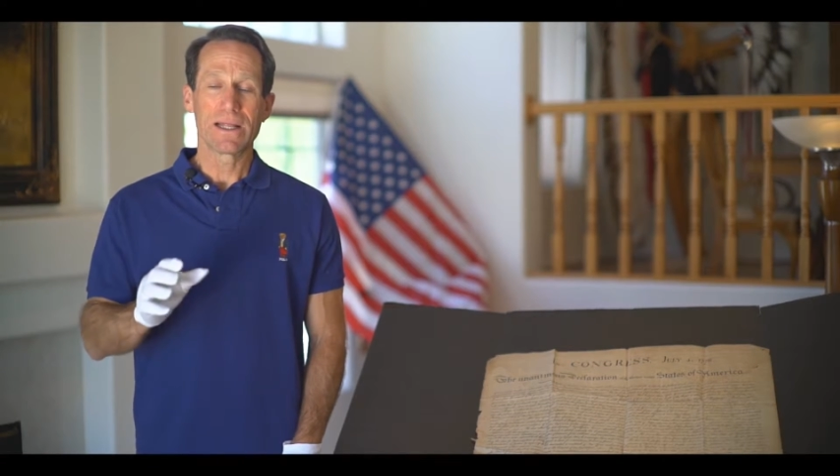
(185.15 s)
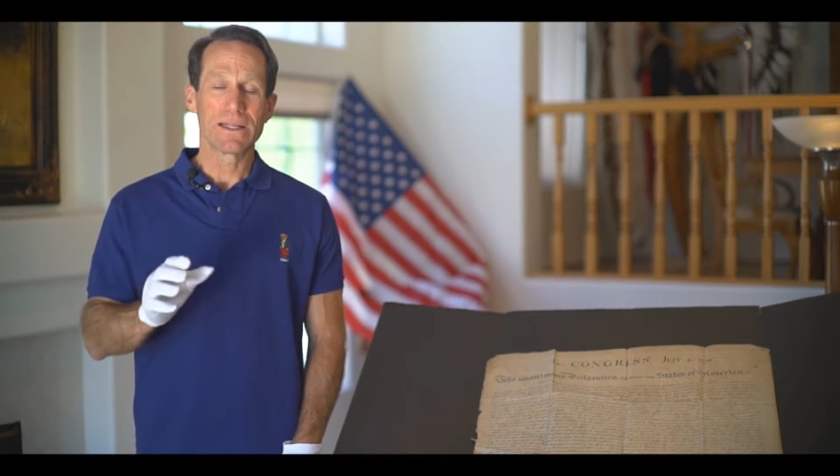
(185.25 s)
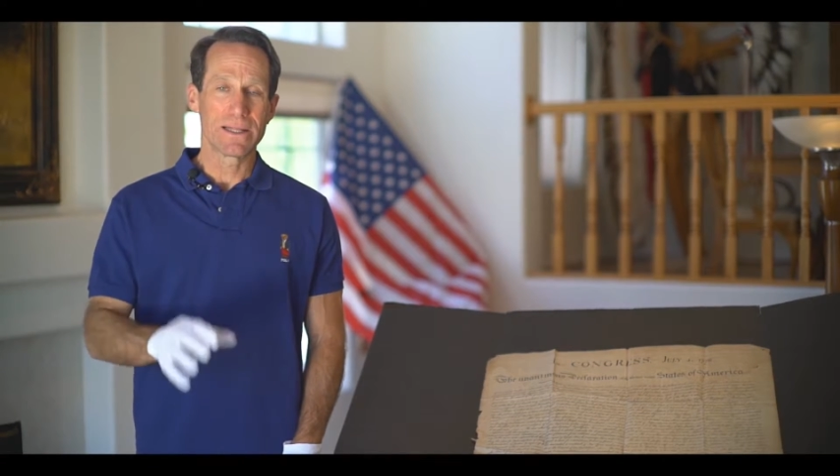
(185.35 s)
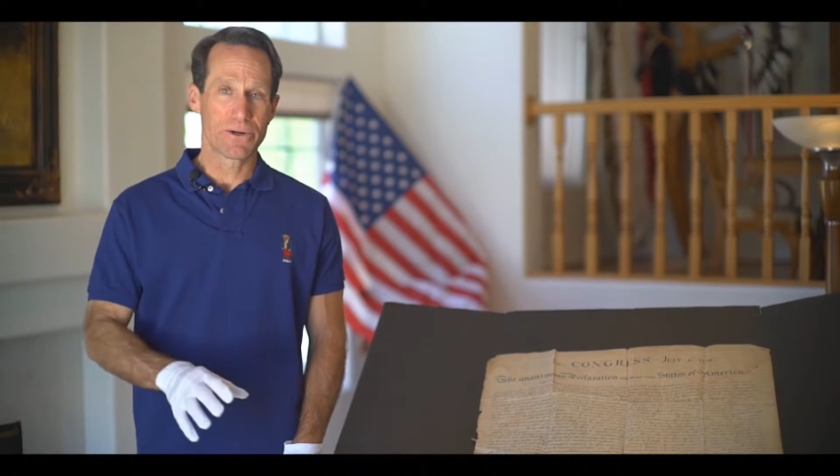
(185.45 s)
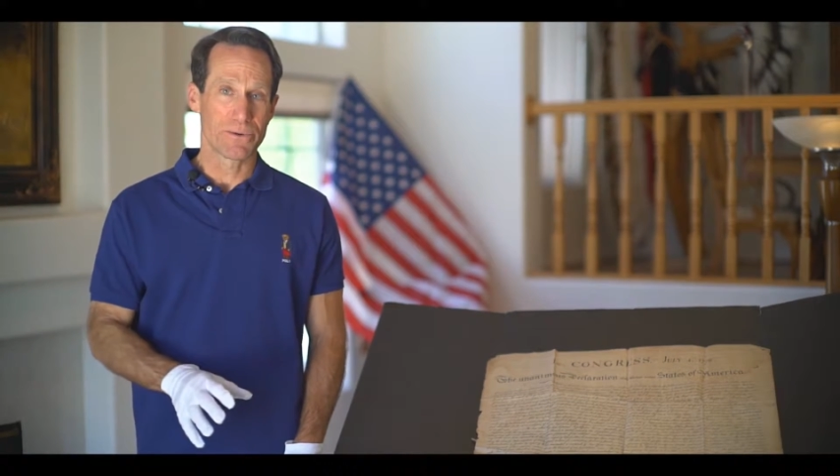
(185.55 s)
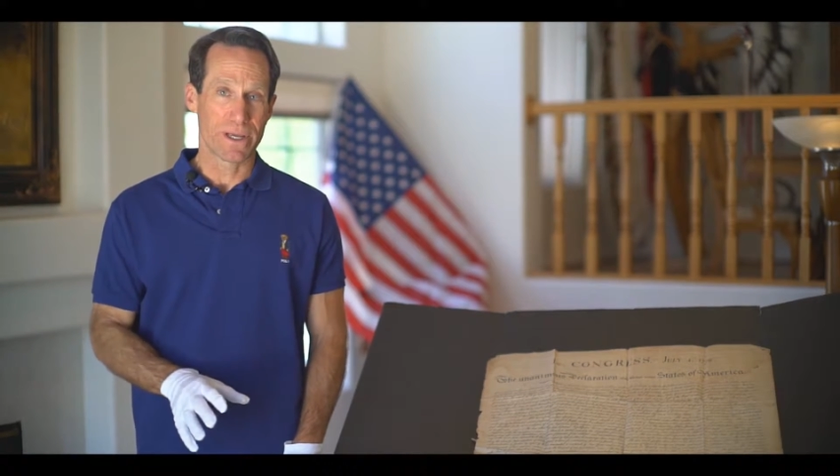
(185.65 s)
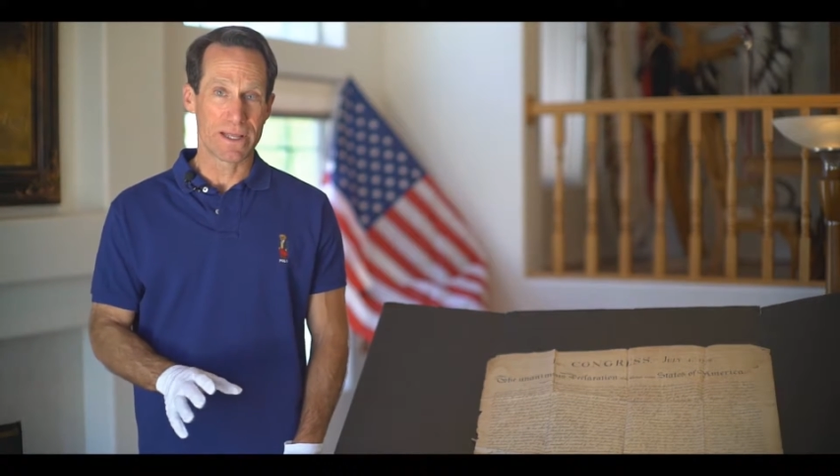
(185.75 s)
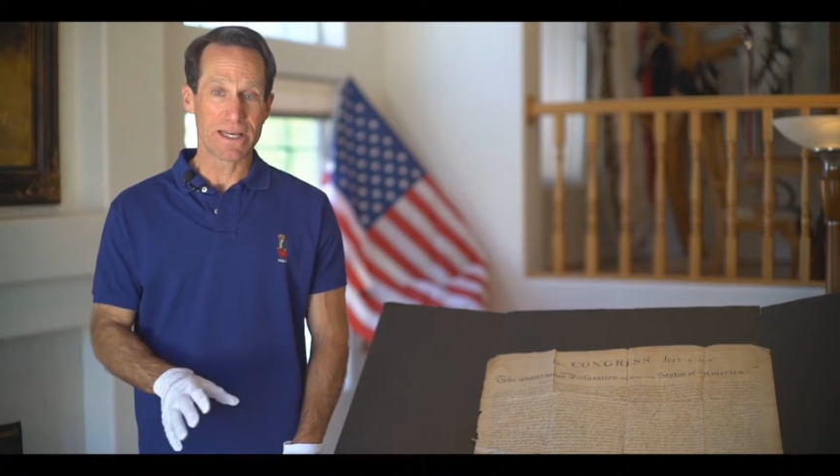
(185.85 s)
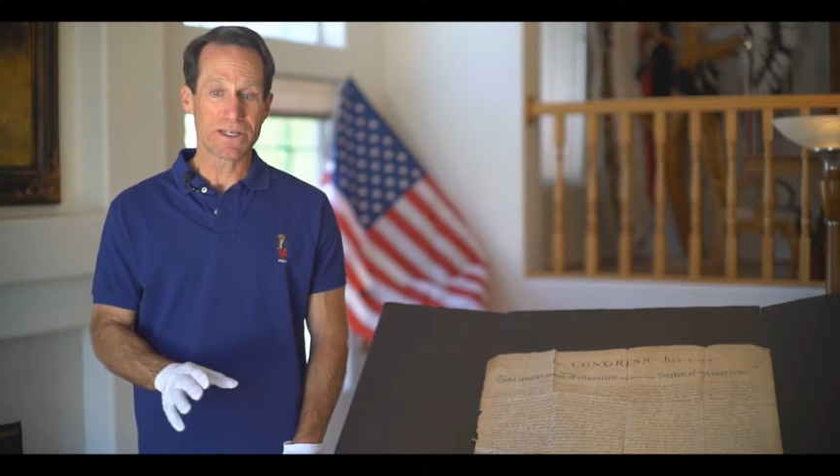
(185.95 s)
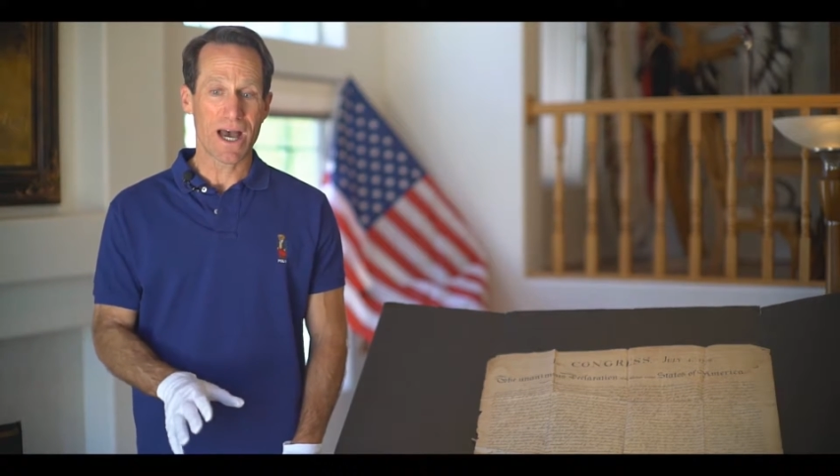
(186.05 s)
Literally,
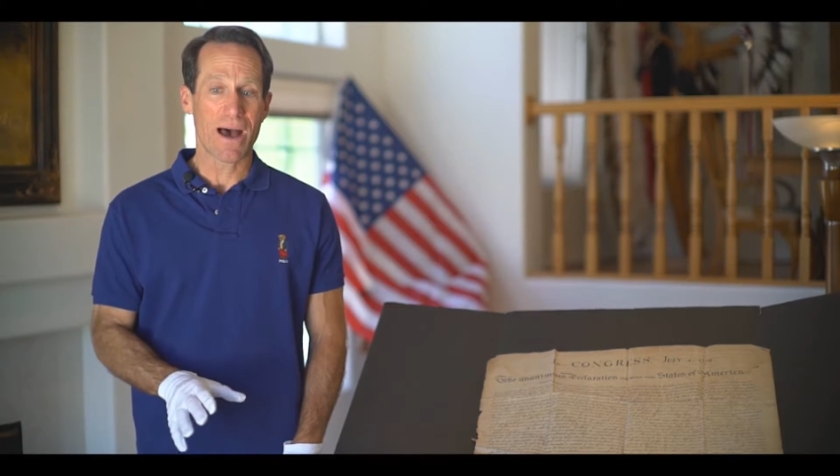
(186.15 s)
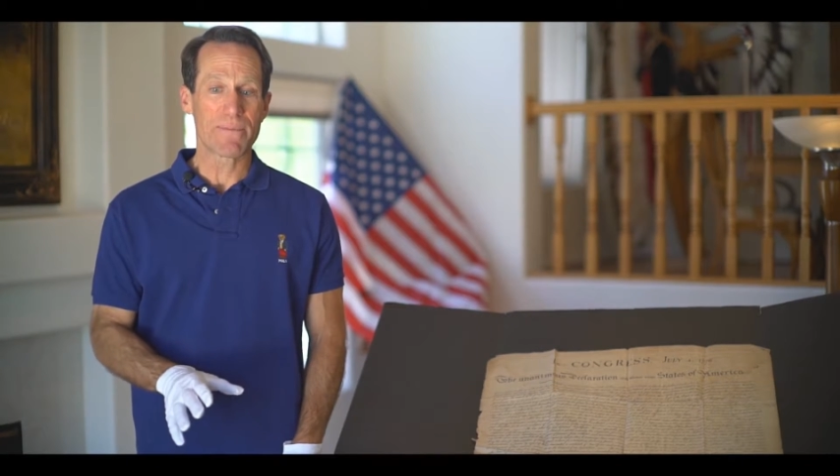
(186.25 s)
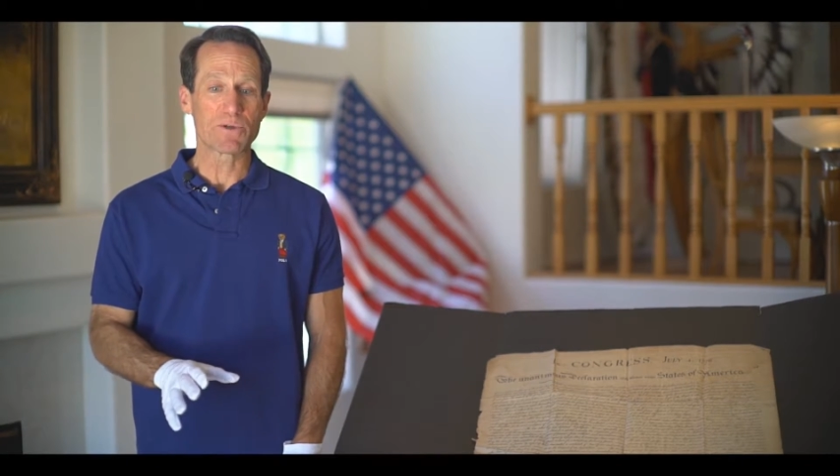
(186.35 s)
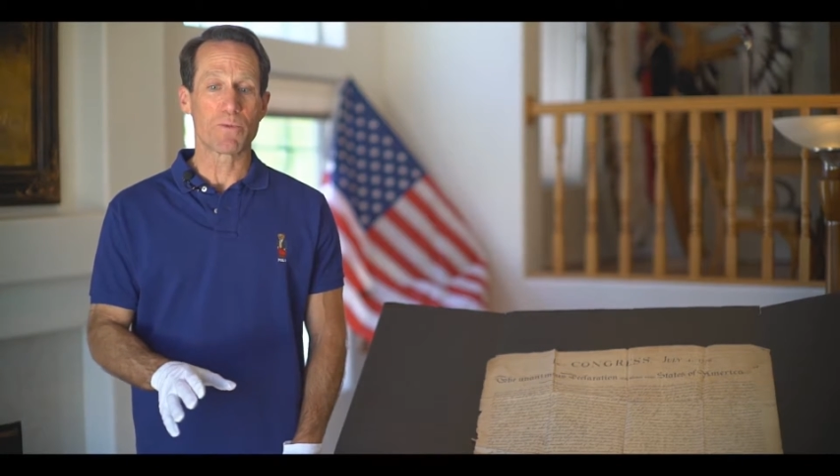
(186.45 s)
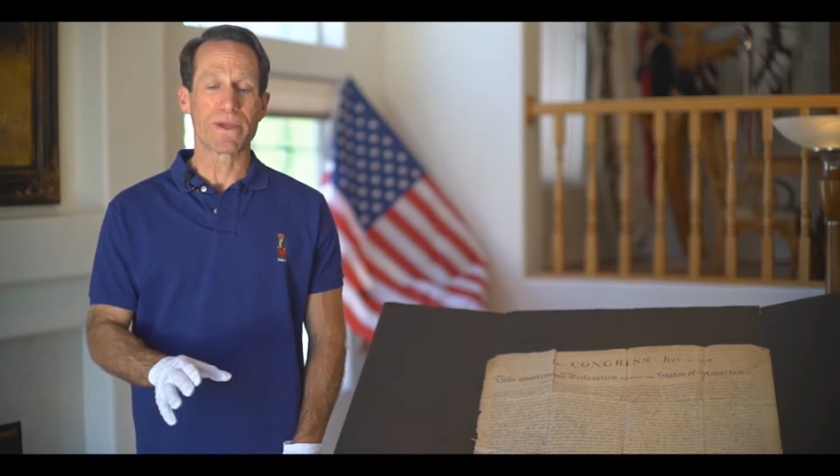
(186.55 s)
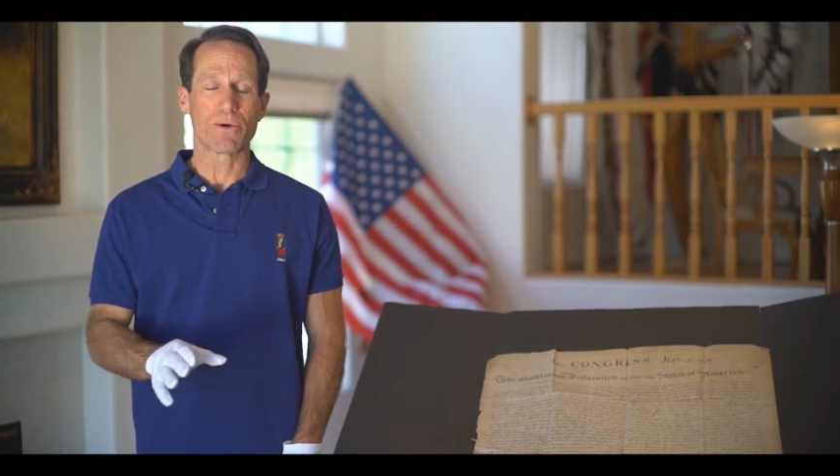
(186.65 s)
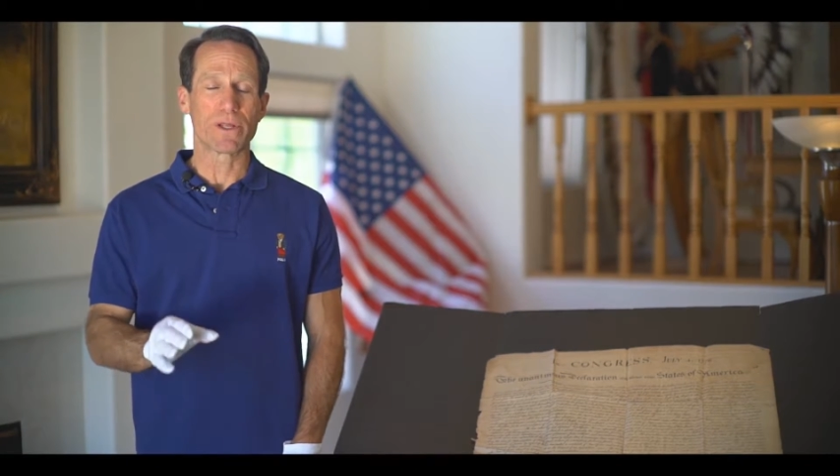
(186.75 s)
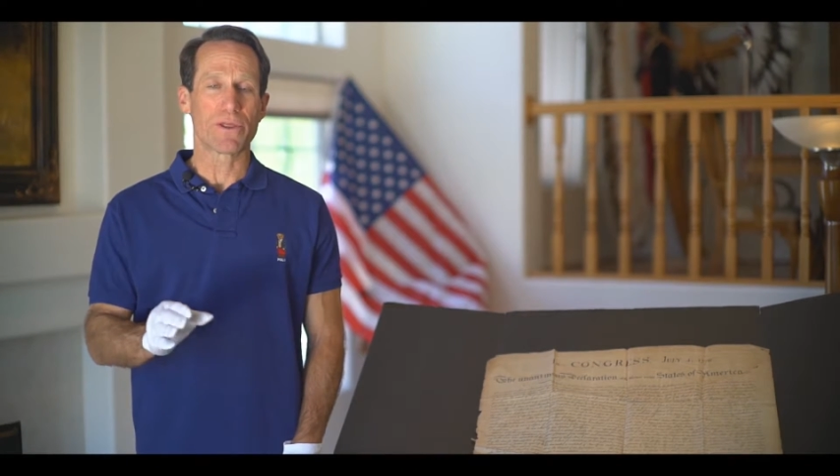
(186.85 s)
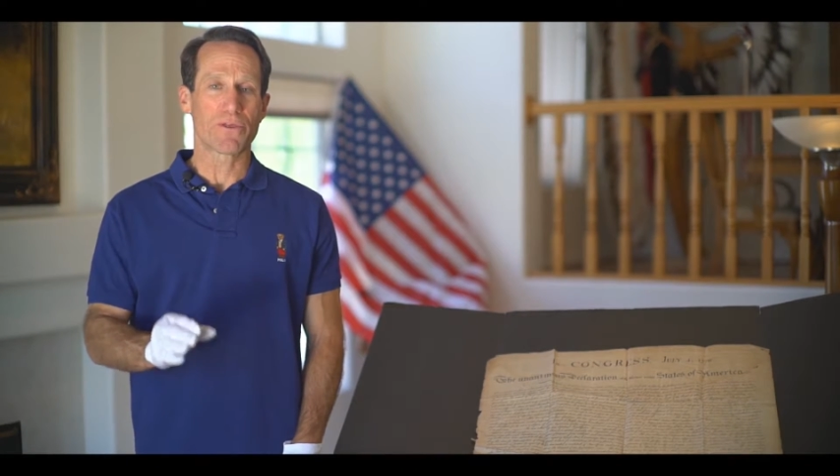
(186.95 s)
these copies will be only